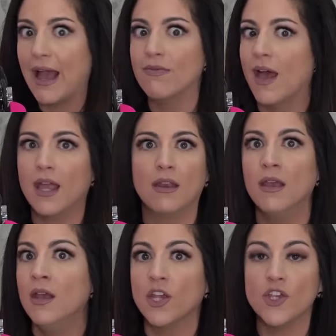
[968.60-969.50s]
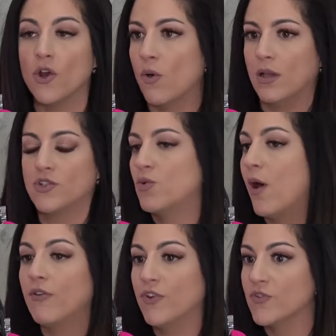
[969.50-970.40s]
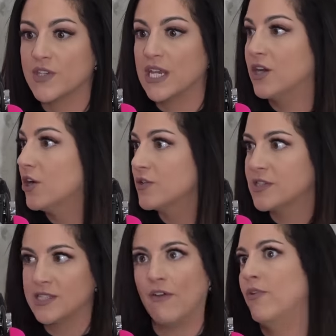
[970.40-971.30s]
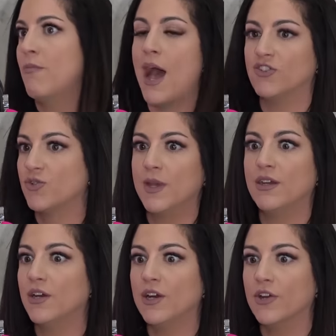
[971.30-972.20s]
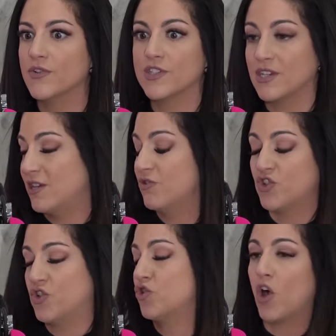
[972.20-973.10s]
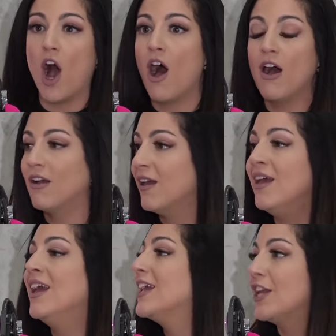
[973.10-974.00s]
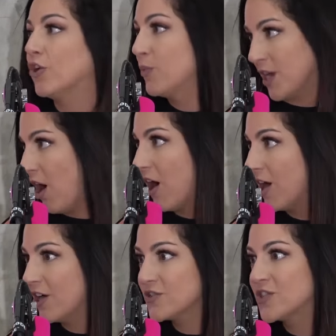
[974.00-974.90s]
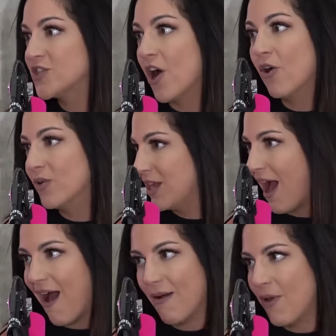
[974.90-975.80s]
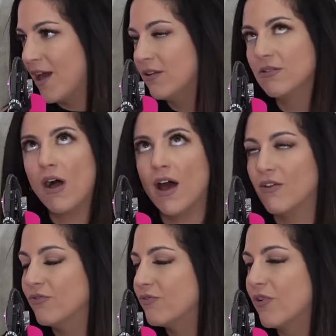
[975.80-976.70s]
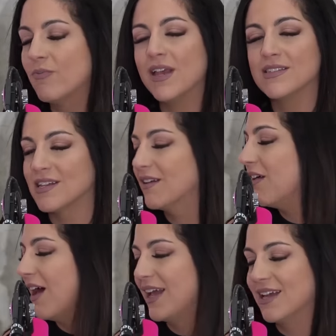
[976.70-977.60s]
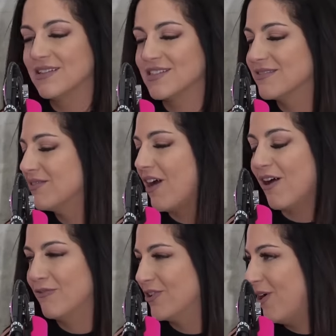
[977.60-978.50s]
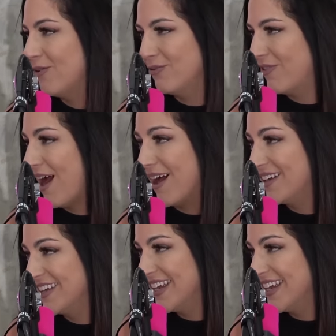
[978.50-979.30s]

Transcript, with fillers: And then, you know, 12 years later, 7 matchmakers strong, here we are. So yeah, and a lot of amazing clients and love and all of that.